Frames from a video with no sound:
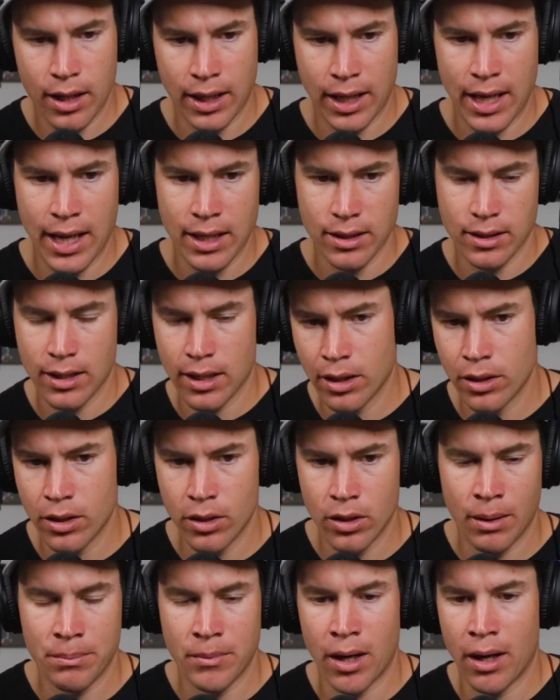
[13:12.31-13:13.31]
I can't tell
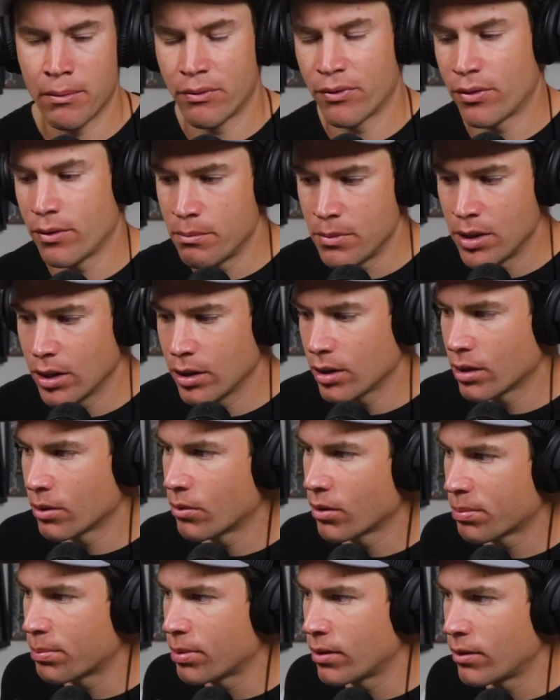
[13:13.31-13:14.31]
you. I'm not familiar
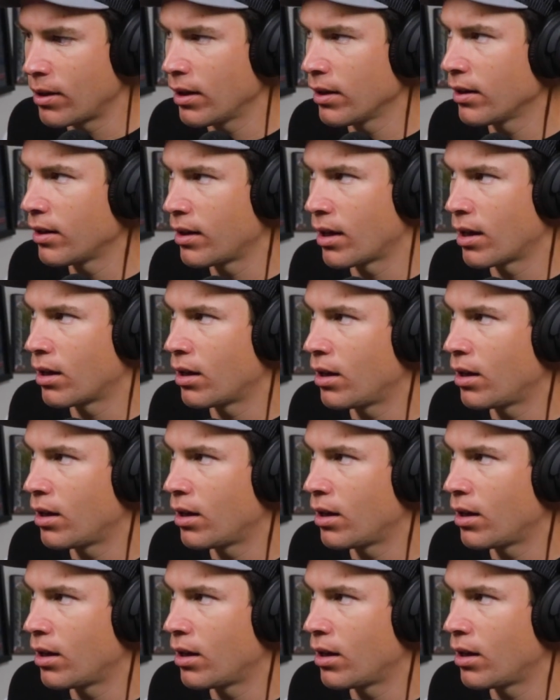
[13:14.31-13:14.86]
with Pirelli